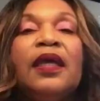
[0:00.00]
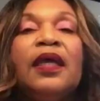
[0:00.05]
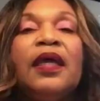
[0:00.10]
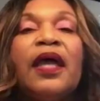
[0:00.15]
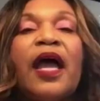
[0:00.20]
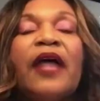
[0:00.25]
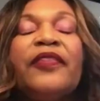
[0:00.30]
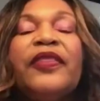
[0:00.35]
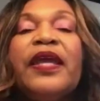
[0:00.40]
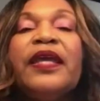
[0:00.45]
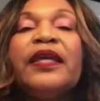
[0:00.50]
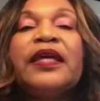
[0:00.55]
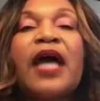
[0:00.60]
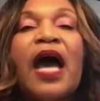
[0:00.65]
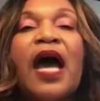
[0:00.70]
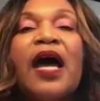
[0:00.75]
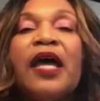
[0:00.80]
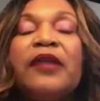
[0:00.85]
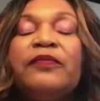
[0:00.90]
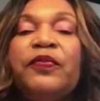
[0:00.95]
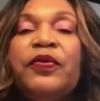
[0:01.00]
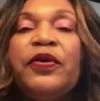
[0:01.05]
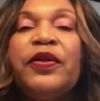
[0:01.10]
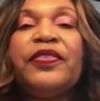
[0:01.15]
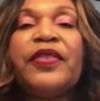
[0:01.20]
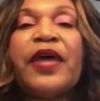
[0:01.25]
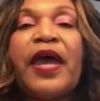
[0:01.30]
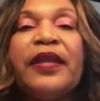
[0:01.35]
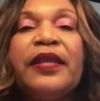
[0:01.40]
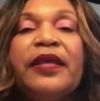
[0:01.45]
I think God
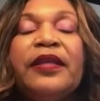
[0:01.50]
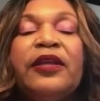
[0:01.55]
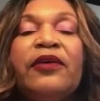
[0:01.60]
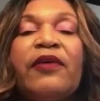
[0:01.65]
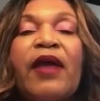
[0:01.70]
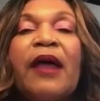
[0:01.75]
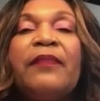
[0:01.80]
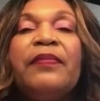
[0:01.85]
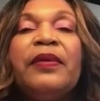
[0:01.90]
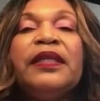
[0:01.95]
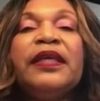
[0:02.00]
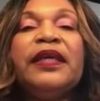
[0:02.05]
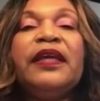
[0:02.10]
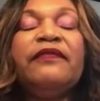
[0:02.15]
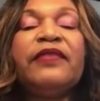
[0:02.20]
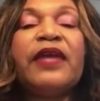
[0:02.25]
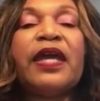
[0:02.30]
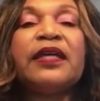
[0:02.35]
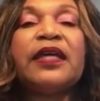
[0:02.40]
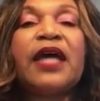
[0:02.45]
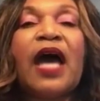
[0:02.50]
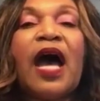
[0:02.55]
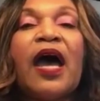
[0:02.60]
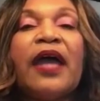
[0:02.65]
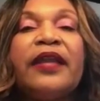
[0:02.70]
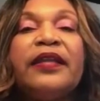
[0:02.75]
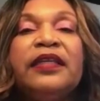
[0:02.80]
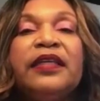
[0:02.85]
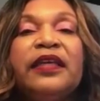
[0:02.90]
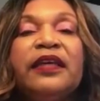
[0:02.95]
put that in there. I believe that
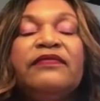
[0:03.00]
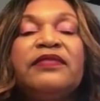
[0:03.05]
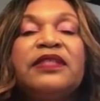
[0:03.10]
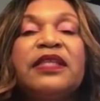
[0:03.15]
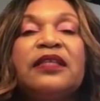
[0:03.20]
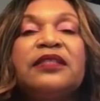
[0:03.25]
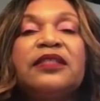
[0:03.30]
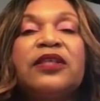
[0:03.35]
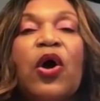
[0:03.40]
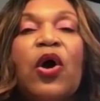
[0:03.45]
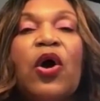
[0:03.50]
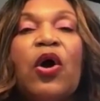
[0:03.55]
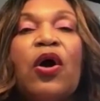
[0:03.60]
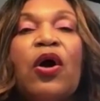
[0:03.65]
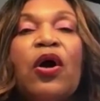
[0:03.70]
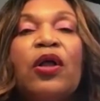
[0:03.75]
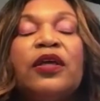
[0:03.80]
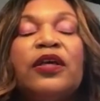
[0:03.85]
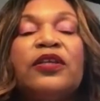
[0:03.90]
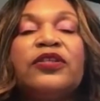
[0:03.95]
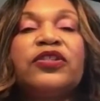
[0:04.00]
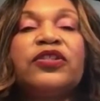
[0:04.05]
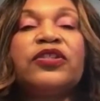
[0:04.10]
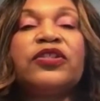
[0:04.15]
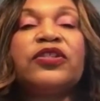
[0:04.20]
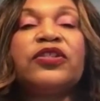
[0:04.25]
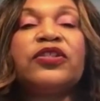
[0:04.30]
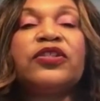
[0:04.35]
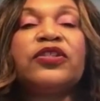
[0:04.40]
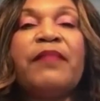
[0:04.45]
God gives us all a
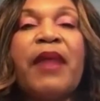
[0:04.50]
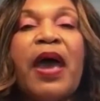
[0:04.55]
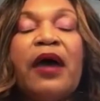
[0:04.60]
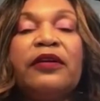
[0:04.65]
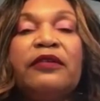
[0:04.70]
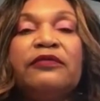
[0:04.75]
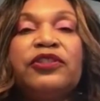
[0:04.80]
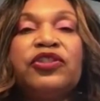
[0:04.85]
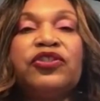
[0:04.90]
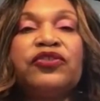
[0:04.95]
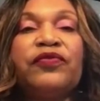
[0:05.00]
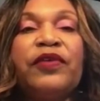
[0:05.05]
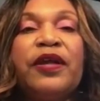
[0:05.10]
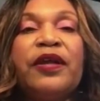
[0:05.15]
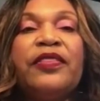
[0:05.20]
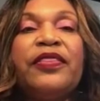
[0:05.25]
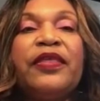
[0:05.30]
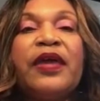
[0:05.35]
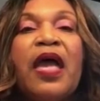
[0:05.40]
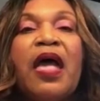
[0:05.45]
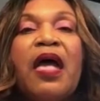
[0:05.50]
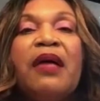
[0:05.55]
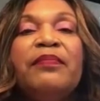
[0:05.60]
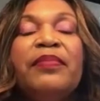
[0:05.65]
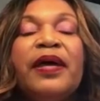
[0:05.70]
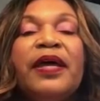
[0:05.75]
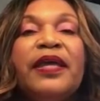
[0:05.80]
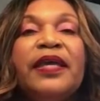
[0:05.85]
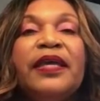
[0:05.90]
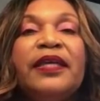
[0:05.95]
certain amount of strength,
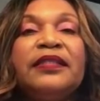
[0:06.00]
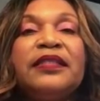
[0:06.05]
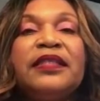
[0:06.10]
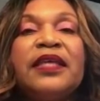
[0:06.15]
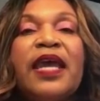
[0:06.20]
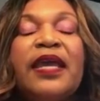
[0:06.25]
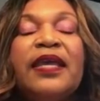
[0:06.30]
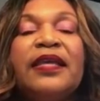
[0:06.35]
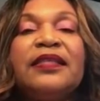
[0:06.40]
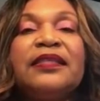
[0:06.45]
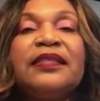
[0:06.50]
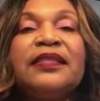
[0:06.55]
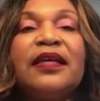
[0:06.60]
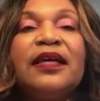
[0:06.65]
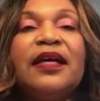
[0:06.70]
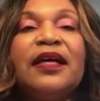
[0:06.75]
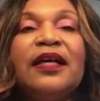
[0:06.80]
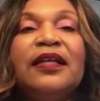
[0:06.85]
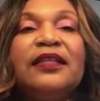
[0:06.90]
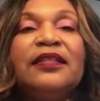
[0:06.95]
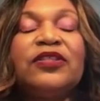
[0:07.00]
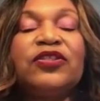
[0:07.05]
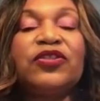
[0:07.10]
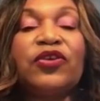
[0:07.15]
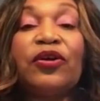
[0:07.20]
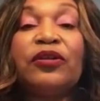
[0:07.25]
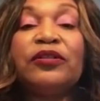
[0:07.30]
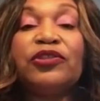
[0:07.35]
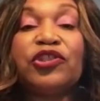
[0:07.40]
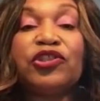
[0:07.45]
but it takes a
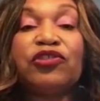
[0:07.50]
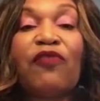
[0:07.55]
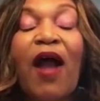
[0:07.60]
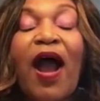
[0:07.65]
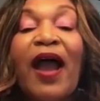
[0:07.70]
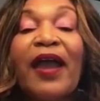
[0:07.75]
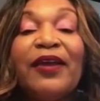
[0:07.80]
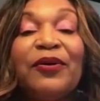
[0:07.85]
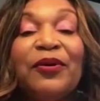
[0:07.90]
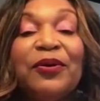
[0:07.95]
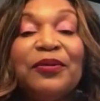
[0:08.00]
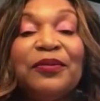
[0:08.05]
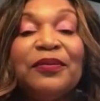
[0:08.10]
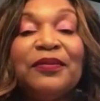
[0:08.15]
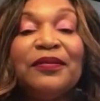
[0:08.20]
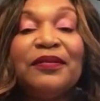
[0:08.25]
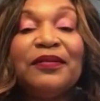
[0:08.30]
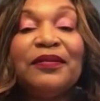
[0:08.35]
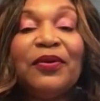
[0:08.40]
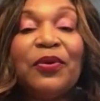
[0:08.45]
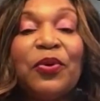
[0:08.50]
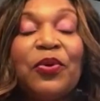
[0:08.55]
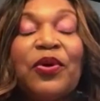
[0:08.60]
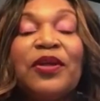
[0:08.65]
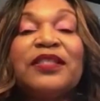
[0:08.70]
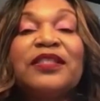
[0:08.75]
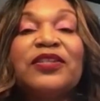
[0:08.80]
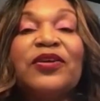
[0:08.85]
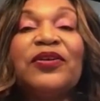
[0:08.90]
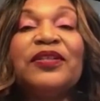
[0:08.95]
certain trial or
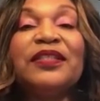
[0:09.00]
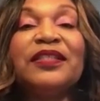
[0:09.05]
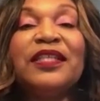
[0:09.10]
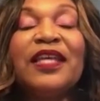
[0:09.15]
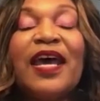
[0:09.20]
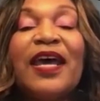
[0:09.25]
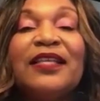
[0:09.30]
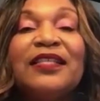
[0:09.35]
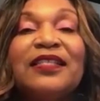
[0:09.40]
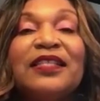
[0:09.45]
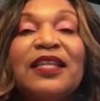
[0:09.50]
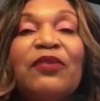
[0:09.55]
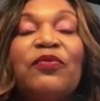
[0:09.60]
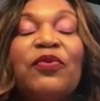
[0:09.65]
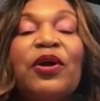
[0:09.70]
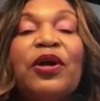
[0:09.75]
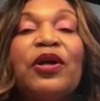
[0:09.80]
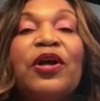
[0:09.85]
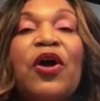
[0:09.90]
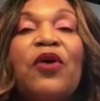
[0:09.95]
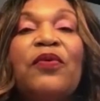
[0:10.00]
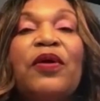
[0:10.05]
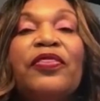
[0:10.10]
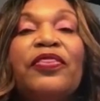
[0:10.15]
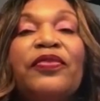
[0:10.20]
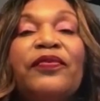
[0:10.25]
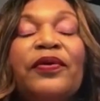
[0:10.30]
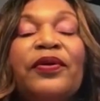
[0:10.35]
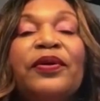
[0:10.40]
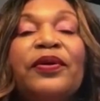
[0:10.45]
a certain test that we're going
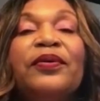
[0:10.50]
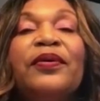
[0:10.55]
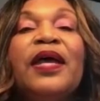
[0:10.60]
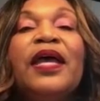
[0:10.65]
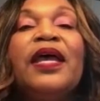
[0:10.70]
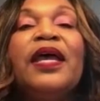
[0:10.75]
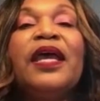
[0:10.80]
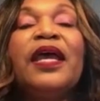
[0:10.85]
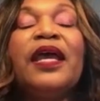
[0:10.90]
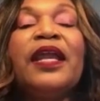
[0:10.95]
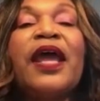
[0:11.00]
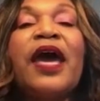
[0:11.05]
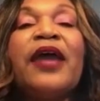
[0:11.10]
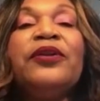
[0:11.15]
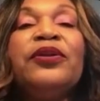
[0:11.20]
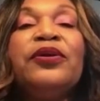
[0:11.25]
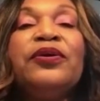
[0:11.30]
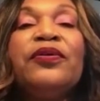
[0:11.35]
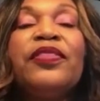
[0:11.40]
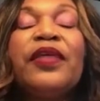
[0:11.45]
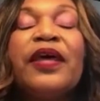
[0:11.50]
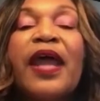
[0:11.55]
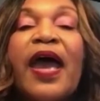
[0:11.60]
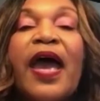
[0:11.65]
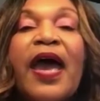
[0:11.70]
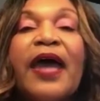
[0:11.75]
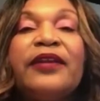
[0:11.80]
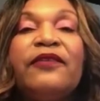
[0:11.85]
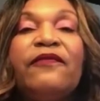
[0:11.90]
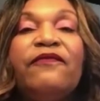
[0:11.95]
through. And I knew that I
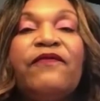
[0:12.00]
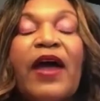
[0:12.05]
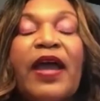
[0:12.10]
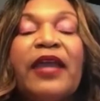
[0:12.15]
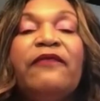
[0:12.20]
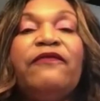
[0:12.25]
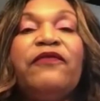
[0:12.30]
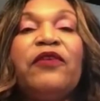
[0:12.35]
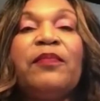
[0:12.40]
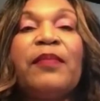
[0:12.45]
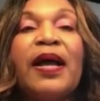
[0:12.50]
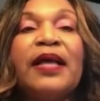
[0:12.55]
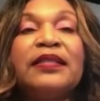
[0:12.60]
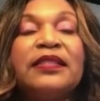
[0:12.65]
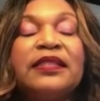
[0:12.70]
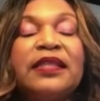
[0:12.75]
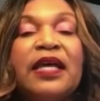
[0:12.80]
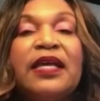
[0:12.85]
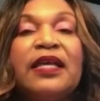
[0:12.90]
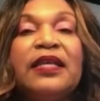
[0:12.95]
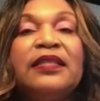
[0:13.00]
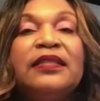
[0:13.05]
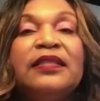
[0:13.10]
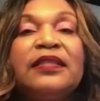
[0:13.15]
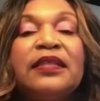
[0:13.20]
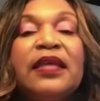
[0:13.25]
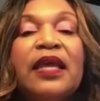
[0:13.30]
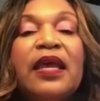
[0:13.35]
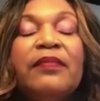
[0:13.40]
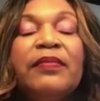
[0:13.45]
had to fight for my
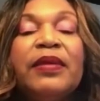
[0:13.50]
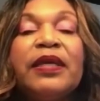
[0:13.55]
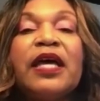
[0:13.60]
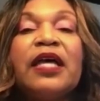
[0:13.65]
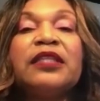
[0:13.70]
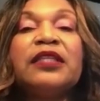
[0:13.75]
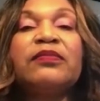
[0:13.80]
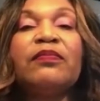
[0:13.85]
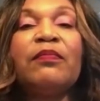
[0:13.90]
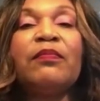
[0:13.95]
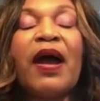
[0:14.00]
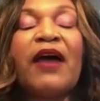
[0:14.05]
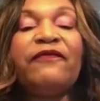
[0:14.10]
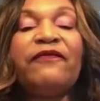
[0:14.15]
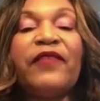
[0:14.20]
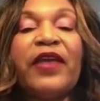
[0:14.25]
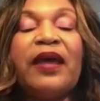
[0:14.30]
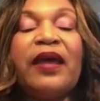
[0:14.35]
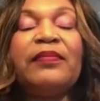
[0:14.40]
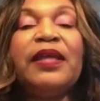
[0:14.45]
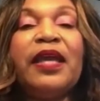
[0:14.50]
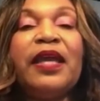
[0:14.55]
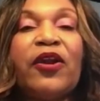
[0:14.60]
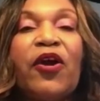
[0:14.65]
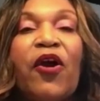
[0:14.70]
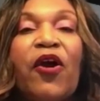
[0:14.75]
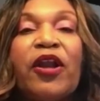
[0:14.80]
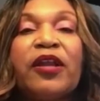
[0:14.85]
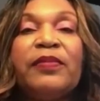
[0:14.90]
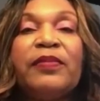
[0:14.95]
sons, because my family had
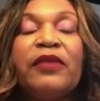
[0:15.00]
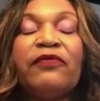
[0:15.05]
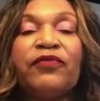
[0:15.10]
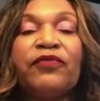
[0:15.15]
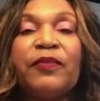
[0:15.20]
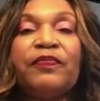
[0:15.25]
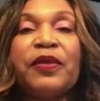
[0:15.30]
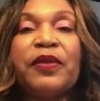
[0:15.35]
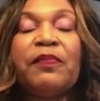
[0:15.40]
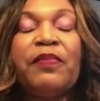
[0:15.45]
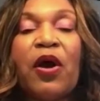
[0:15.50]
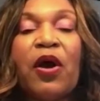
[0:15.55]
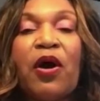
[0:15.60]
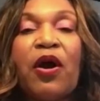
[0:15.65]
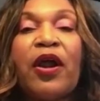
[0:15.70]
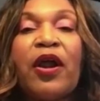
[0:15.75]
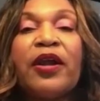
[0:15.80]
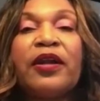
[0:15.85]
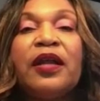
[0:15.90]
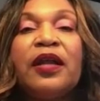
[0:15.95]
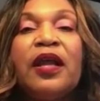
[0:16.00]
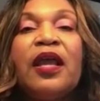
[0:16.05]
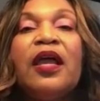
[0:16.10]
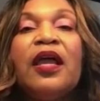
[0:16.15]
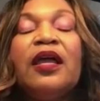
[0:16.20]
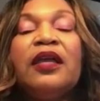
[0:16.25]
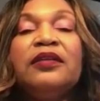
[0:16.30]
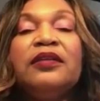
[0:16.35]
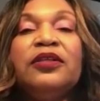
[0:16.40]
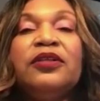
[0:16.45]
already been ripped apart,
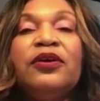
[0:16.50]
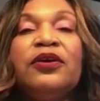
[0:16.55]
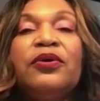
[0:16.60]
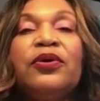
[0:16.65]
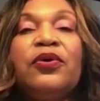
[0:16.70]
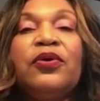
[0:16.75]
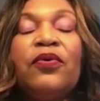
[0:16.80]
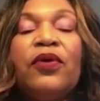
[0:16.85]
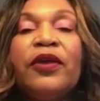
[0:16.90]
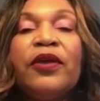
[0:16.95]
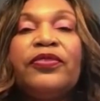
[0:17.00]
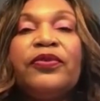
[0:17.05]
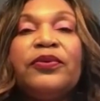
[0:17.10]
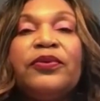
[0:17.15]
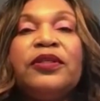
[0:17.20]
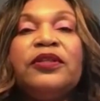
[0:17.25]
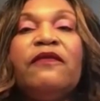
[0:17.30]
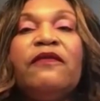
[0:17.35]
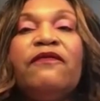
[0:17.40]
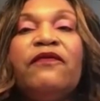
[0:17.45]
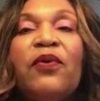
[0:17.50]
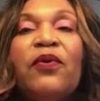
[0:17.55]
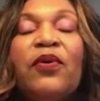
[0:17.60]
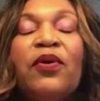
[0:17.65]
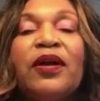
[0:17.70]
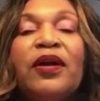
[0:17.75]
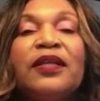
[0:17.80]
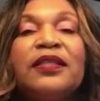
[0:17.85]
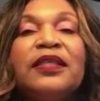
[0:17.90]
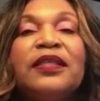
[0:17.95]
going through the
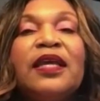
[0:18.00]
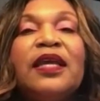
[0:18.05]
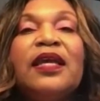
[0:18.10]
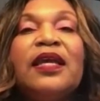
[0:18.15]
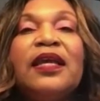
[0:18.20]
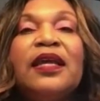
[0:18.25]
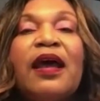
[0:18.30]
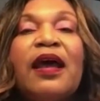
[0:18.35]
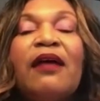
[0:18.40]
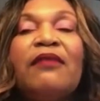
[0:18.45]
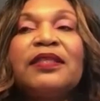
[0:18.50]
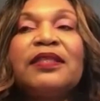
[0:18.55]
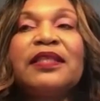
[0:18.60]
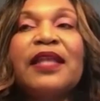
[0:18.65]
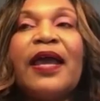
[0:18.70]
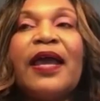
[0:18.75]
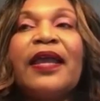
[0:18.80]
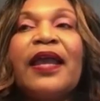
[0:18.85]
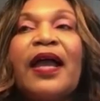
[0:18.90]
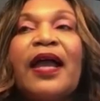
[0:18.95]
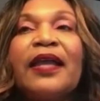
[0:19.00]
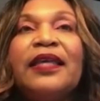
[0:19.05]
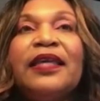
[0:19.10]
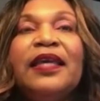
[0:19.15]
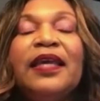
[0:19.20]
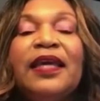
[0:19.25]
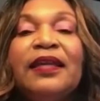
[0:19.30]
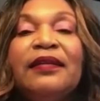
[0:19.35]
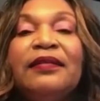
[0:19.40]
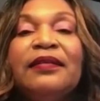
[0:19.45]
divorce. And I was like, I
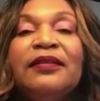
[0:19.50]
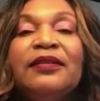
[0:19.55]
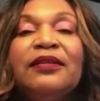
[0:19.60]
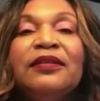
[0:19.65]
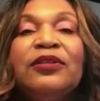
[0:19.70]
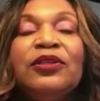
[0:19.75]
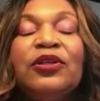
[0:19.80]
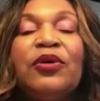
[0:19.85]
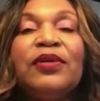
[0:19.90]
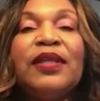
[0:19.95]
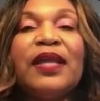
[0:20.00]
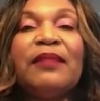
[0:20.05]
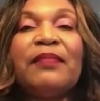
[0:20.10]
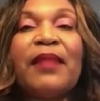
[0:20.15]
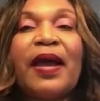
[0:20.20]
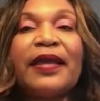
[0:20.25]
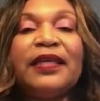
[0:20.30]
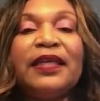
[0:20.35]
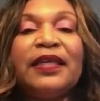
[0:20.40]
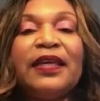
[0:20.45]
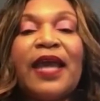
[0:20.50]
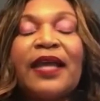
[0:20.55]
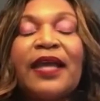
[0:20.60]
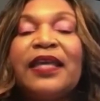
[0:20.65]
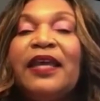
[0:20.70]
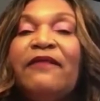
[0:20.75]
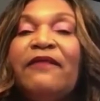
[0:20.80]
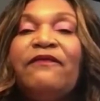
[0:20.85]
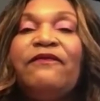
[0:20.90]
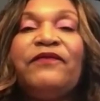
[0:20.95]
can't, I
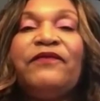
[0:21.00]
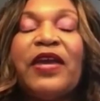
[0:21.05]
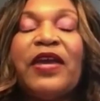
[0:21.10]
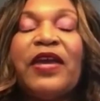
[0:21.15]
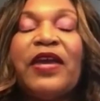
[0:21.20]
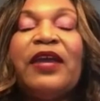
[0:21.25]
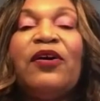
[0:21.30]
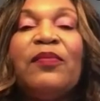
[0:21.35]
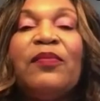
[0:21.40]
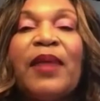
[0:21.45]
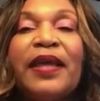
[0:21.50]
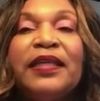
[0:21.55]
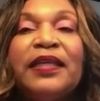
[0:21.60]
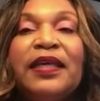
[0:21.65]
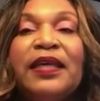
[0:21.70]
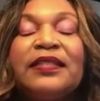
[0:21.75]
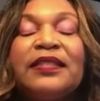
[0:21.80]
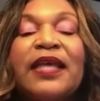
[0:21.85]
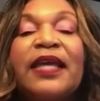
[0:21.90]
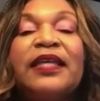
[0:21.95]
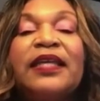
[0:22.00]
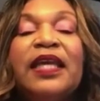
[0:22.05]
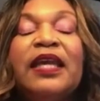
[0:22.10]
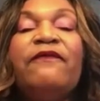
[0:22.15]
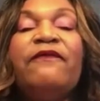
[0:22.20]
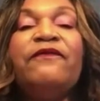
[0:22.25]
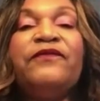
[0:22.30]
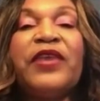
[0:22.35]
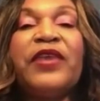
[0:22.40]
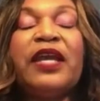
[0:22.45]
can't fail my kids. I can't
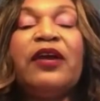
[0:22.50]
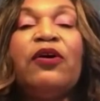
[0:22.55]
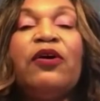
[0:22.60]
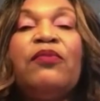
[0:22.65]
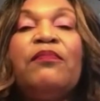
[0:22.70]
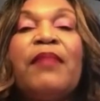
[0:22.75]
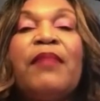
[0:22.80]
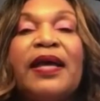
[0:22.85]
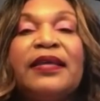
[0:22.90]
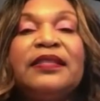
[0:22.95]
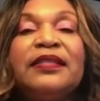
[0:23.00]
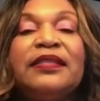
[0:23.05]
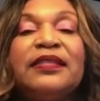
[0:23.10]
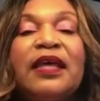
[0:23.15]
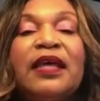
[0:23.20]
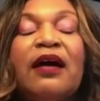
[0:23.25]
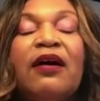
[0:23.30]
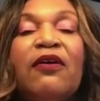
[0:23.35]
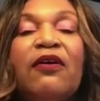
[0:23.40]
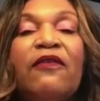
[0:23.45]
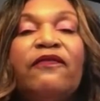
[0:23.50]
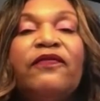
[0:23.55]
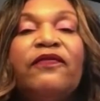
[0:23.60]
fail myself.